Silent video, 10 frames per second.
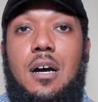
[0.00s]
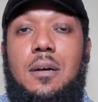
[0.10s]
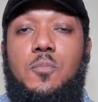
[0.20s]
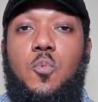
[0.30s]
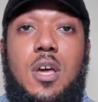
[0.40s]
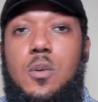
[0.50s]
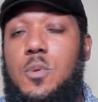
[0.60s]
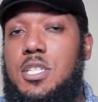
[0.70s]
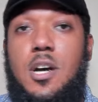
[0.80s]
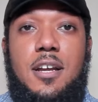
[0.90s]
whether
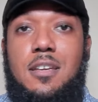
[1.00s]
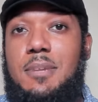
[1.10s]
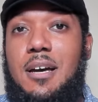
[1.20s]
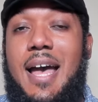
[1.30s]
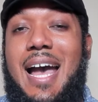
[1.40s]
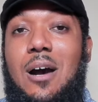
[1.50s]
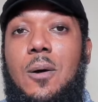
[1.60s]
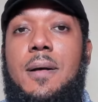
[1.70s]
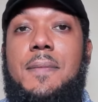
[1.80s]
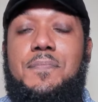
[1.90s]
we're talking about
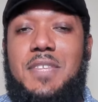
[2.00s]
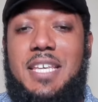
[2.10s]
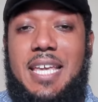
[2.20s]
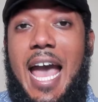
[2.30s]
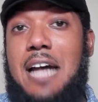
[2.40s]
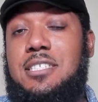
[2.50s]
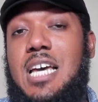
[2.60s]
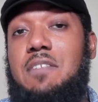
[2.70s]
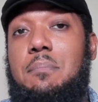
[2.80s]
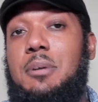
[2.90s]
how the
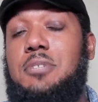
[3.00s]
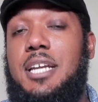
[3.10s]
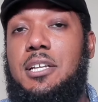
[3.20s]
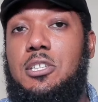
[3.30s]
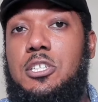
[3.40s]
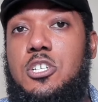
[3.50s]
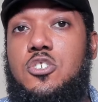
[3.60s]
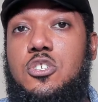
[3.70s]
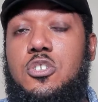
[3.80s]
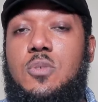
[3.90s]
outside of a building
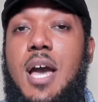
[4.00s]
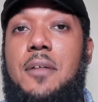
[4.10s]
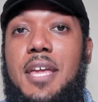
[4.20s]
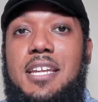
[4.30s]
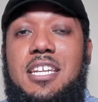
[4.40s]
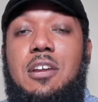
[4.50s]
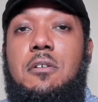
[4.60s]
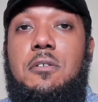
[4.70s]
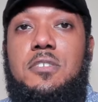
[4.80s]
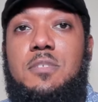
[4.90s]
looks to how the
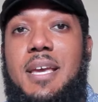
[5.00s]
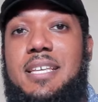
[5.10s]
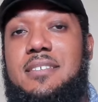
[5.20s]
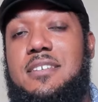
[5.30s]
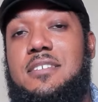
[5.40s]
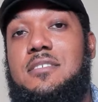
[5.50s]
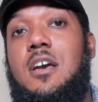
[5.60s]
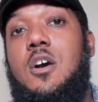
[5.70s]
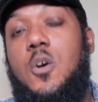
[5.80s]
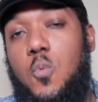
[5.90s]
interior spaces
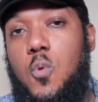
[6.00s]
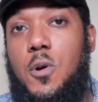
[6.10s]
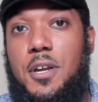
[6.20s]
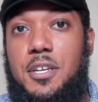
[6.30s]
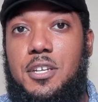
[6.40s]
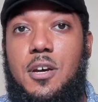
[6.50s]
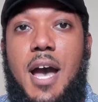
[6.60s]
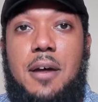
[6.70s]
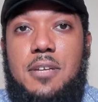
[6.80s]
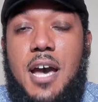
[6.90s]
work,
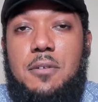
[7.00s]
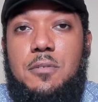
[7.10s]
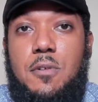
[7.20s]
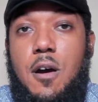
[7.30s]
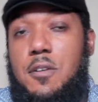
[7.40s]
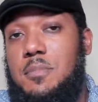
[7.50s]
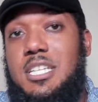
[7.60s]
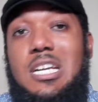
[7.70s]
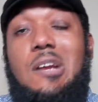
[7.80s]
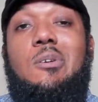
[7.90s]
how are the
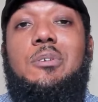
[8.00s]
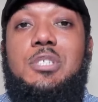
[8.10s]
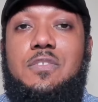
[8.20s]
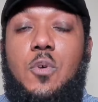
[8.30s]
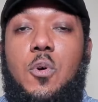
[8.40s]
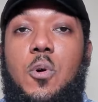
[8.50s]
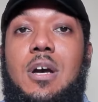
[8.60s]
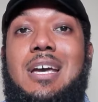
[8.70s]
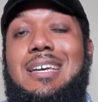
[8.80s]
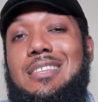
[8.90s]
materials for
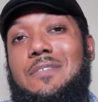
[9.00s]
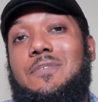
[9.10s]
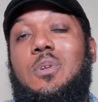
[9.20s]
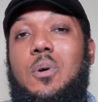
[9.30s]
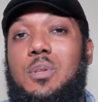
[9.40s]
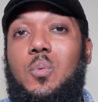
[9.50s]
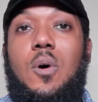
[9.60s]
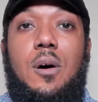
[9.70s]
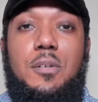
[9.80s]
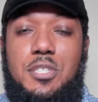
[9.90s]
the floor and the
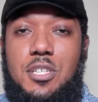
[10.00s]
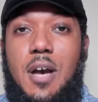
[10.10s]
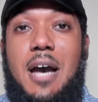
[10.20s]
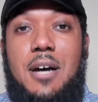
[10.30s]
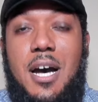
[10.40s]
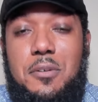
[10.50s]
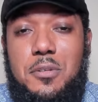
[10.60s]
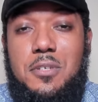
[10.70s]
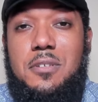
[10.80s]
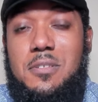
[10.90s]
walls, how do
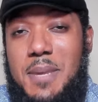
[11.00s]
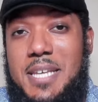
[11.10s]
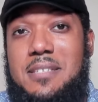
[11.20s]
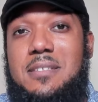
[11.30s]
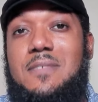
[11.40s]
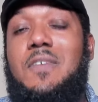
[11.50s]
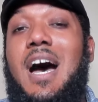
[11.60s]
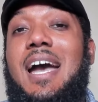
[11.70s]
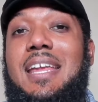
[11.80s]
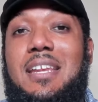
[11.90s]
the spaces
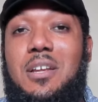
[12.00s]
divide and